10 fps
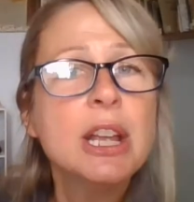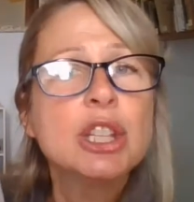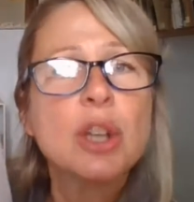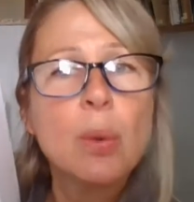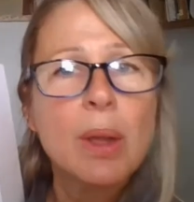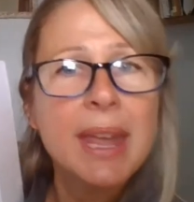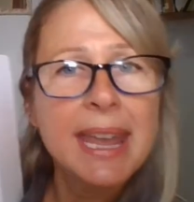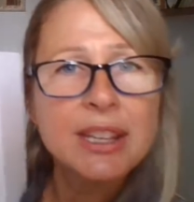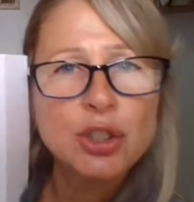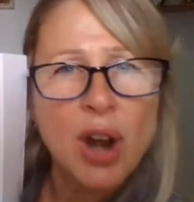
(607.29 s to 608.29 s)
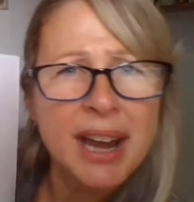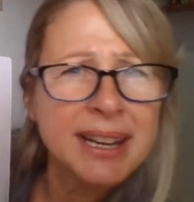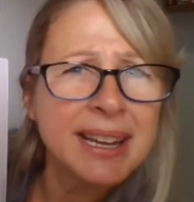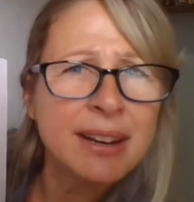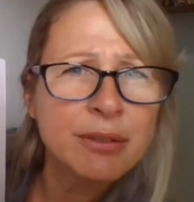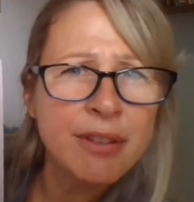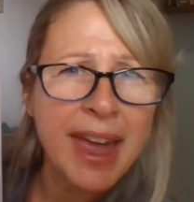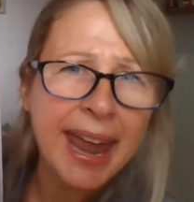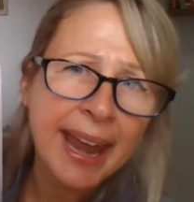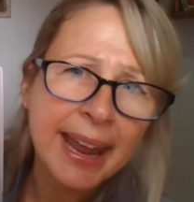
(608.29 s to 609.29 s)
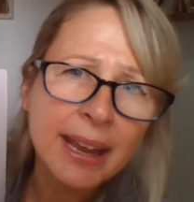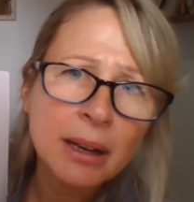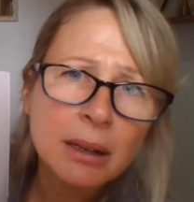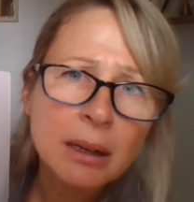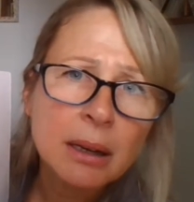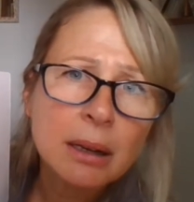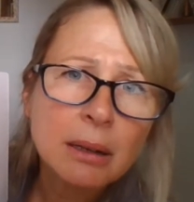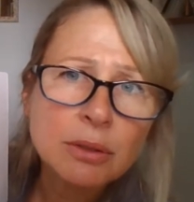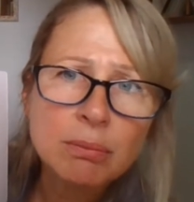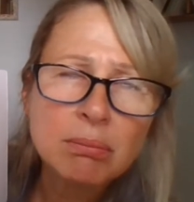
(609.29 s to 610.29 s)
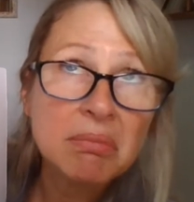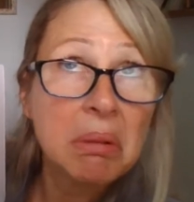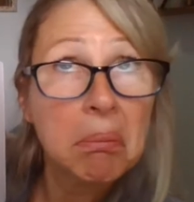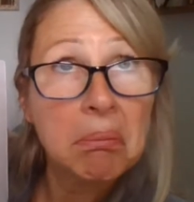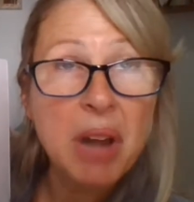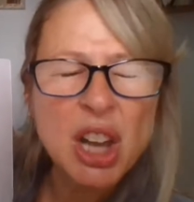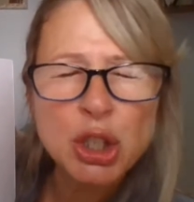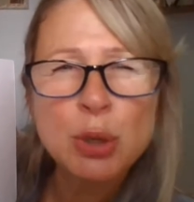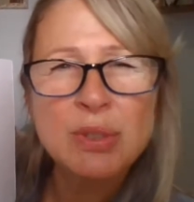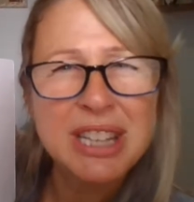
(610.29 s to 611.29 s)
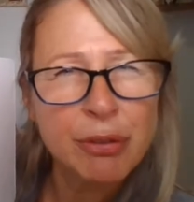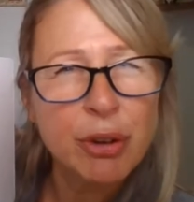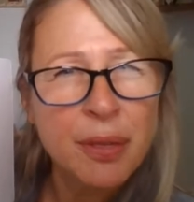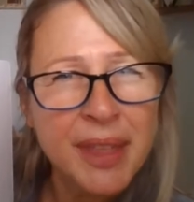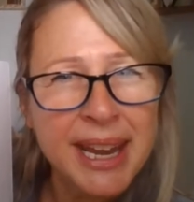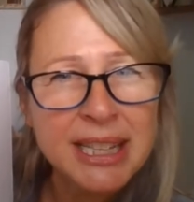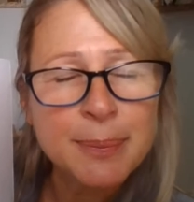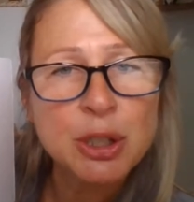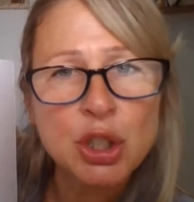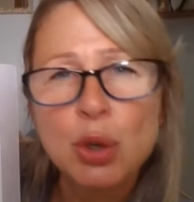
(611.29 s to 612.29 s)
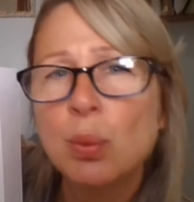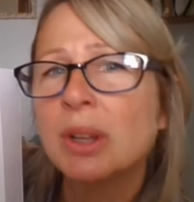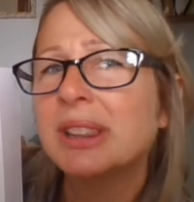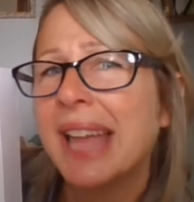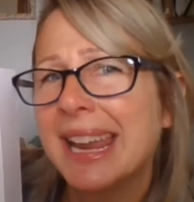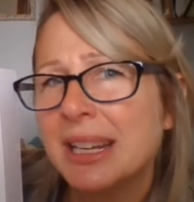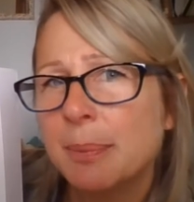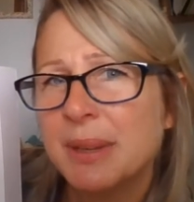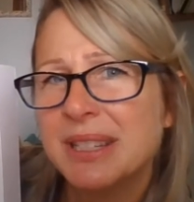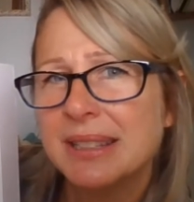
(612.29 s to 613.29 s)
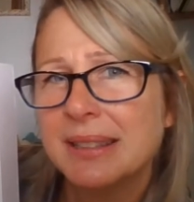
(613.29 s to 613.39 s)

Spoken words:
So he's trying to convey not two different things, but two related